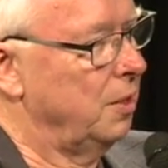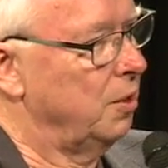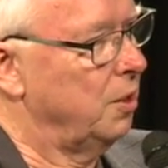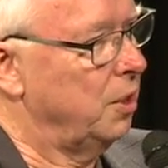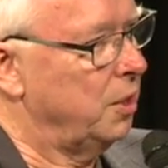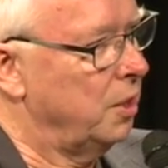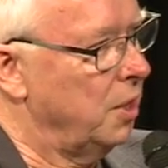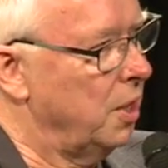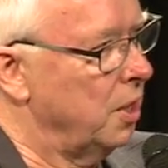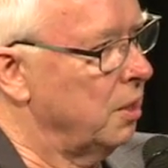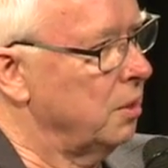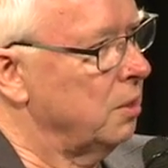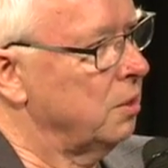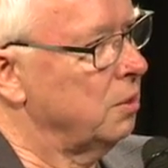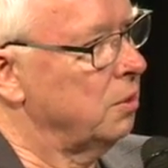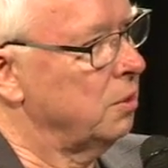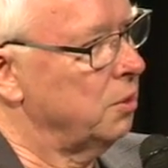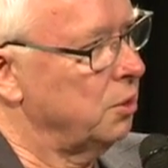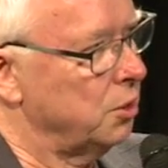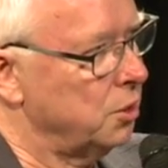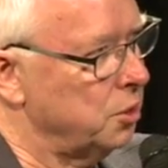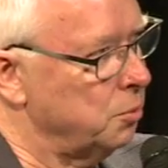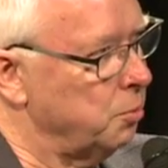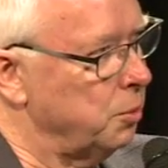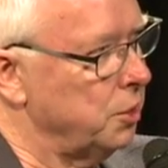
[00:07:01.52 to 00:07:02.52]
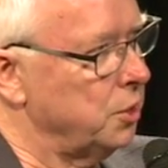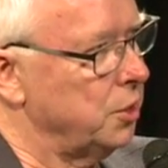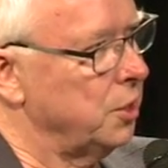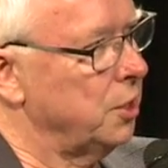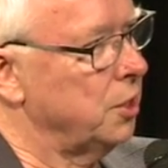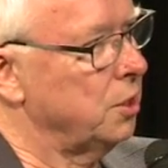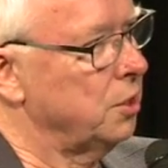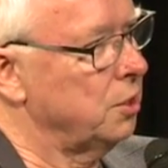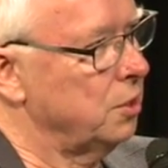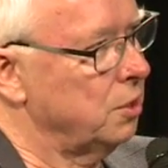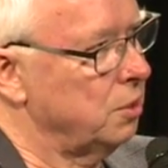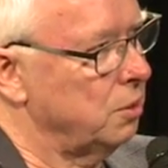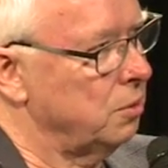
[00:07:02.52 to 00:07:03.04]
the young,
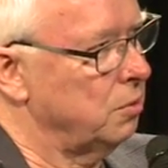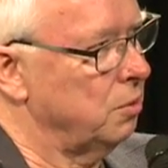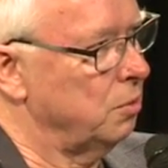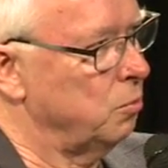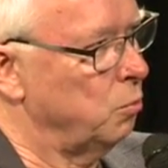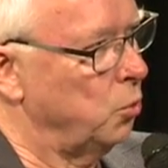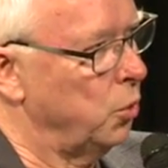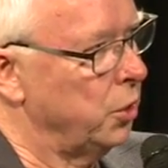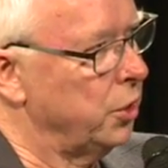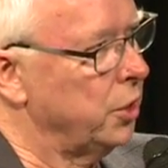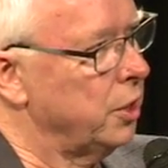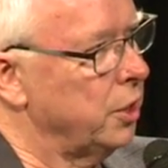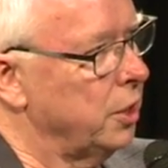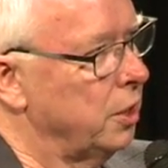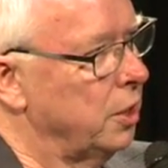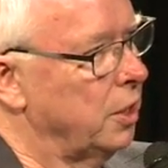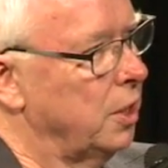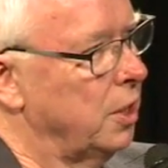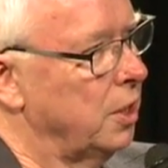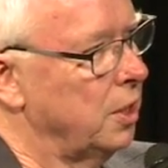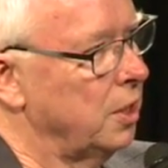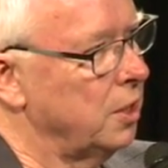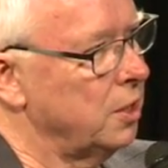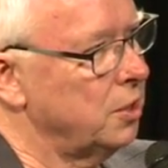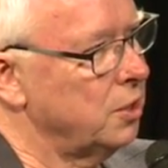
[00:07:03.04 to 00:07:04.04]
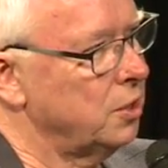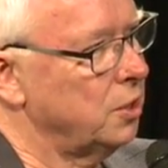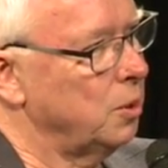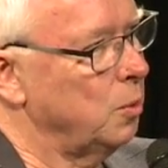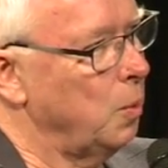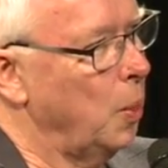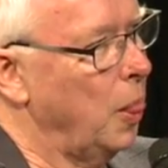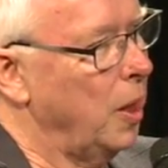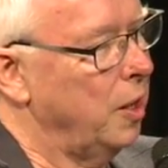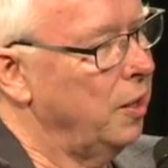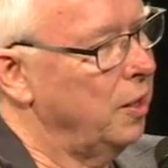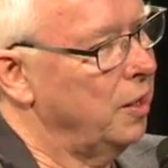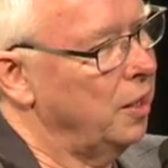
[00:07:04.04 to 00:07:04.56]
dispossessed, working class.
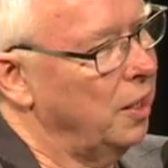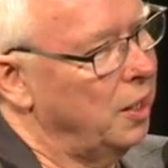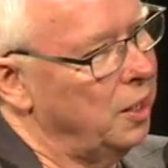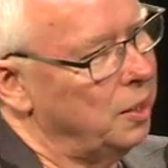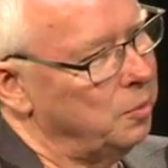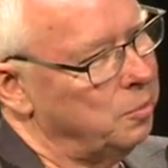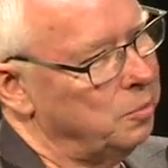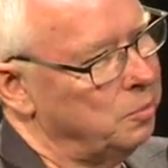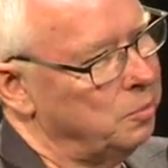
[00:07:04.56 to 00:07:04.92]
And